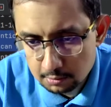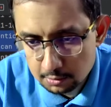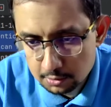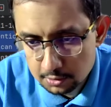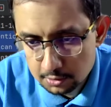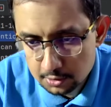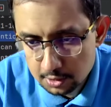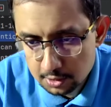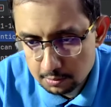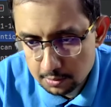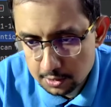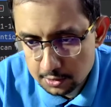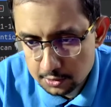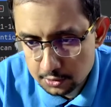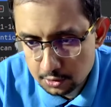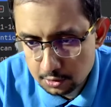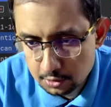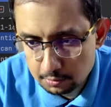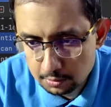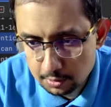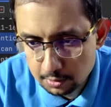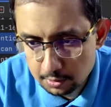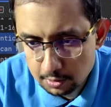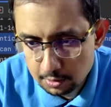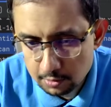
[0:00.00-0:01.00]
thermostat based on
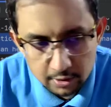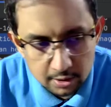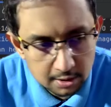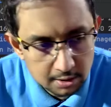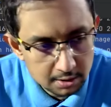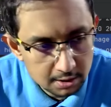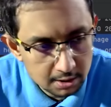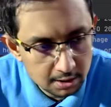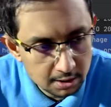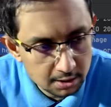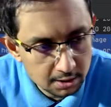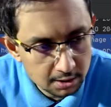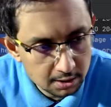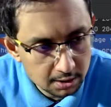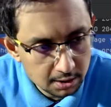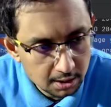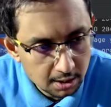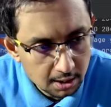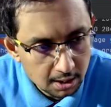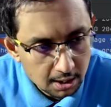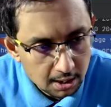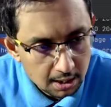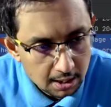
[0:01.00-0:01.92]
your preferences.